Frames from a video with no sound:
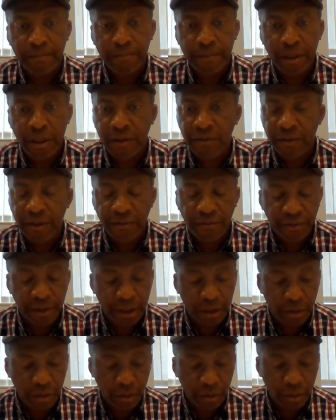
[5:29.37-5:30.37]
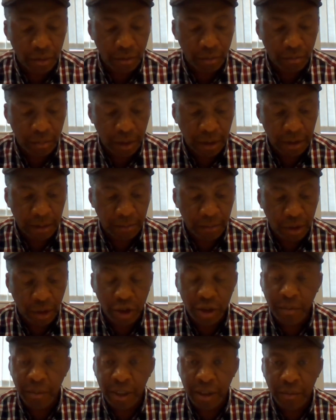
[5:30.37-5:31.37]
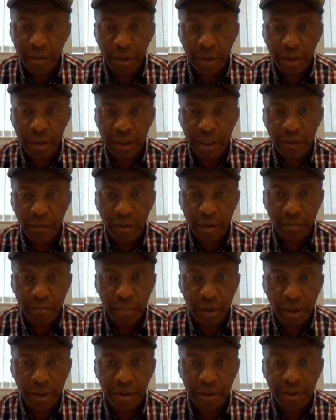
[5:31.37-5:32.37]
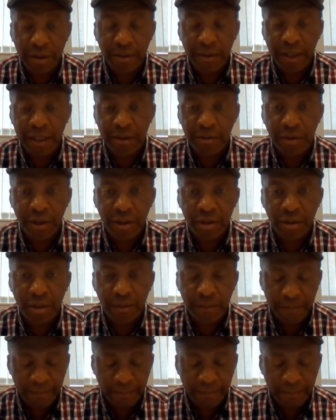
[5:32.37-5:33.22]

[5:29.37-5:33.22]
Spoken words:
just feel free to touch base with us, and we'll point you in the right direction.